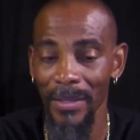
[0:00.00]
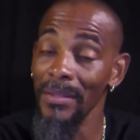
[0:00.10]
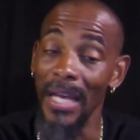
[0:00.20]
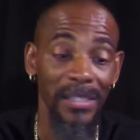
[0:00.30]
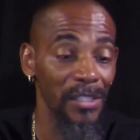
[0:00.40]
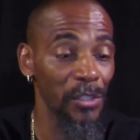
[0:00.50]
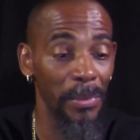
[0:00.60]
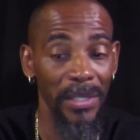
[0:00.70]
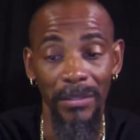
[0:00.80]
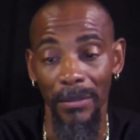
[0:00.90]
that's the
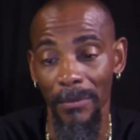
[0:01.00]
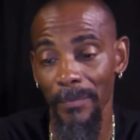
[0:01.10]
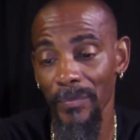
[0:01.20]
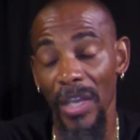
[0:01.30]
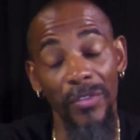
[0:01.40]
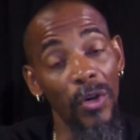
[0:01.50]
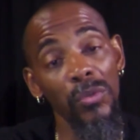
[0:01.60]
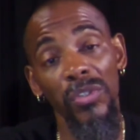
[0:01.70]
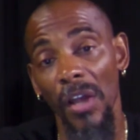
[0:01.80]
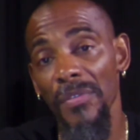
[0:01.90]
spender. And
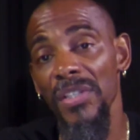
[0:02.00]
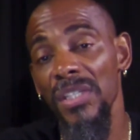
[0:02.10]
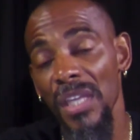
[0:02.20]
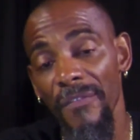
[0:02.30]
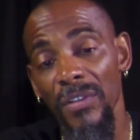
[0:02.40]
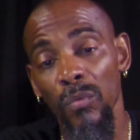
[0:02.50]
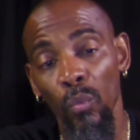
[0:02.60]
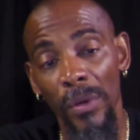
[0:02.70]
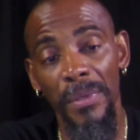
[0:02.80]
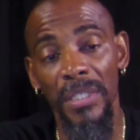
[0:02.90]
those are the 7
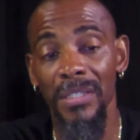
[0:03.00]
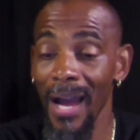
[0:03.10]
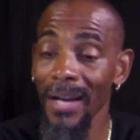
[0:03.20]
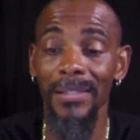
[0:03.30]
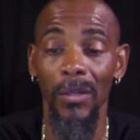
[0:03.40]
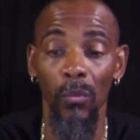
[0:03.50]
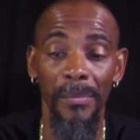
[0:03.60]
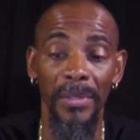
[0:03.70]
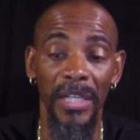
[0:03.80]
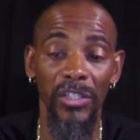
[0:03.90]
women, toxic
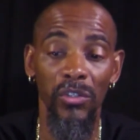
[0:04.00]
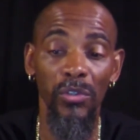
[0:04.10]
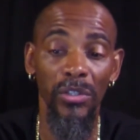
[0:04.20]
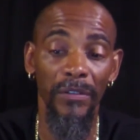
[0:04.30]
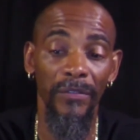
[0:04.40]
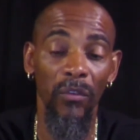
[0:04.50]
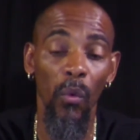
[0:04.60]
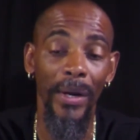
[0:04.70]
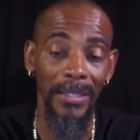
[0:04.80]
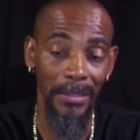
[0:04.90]
women, that you should
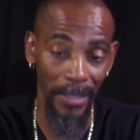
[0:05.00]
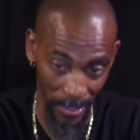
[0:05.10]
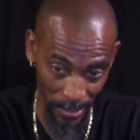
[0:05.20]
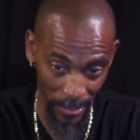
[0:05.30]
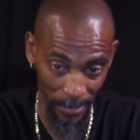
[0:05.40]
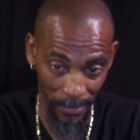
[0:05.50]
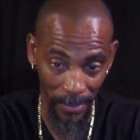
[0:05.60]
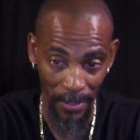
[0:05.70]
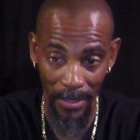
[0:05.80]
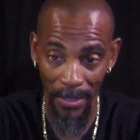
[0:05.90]
avoid dating
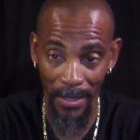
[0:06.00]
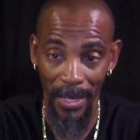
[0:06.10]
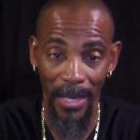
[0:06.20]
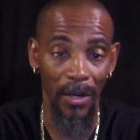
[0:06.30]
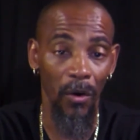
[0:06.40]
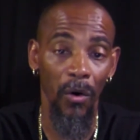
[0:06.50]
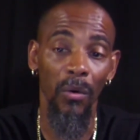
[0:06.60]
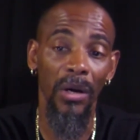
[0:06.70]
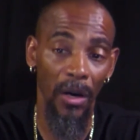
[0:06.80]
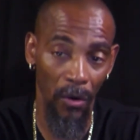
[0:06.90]
at
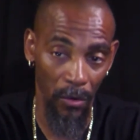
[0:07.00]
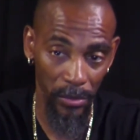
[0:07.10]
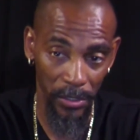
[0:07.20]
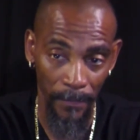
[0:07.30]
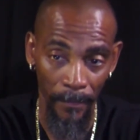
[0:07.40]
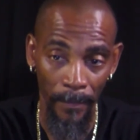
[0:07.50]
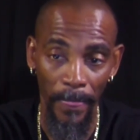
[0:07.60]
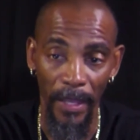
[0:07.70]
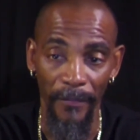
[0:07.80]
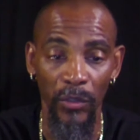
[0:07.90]
all costs.
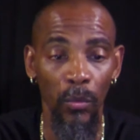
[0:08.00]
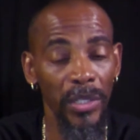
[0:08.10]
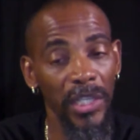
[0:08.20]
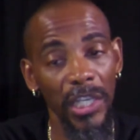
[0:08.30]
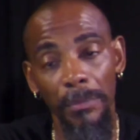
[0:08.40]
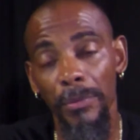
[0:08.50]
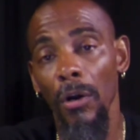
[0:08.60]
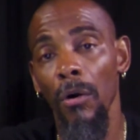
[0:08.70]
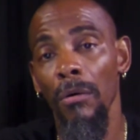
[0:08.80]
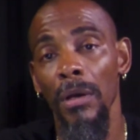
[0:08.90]
If you want to keep
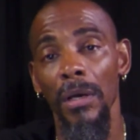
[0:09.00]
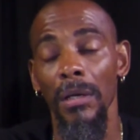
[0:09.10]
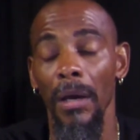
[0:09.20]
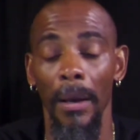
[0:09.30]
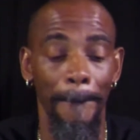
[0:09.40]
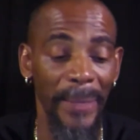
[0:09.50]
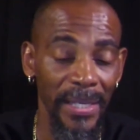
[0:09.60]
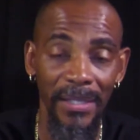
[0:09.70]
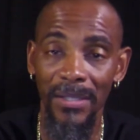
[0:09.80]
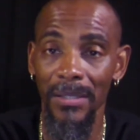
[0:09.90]
your
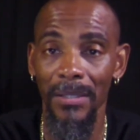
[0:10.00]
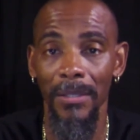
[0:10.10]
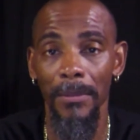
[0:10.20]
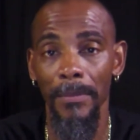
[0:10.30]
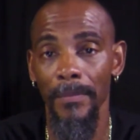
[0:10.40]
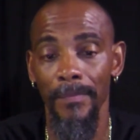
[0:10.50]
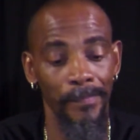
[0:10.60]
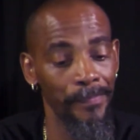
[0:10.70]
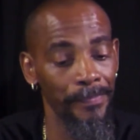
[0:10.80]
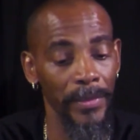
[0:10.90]
peace,
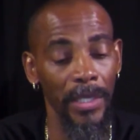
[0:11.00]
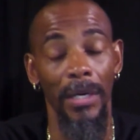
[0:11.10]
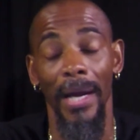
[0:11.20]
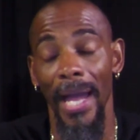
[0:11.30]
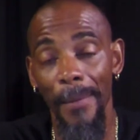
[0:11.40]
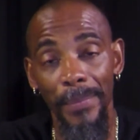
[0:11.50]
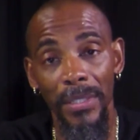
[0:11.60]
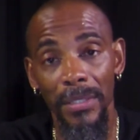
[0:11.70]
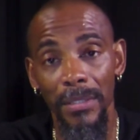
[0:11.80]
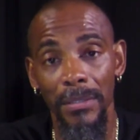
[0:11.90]
your
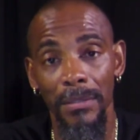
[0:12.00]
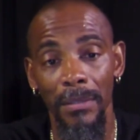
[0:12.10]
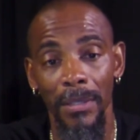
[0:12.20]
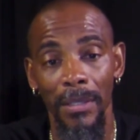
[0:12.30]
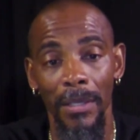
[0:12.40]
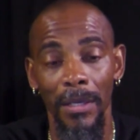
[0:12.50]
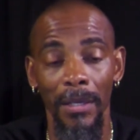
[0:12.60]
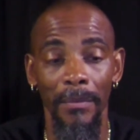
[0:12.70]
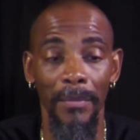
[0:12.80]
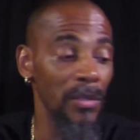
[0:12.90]
happiness,
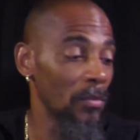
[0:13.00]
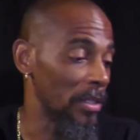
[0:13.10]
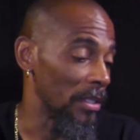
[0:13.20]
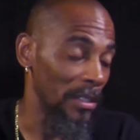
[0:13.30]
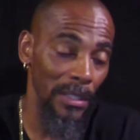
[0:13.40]
man, you want to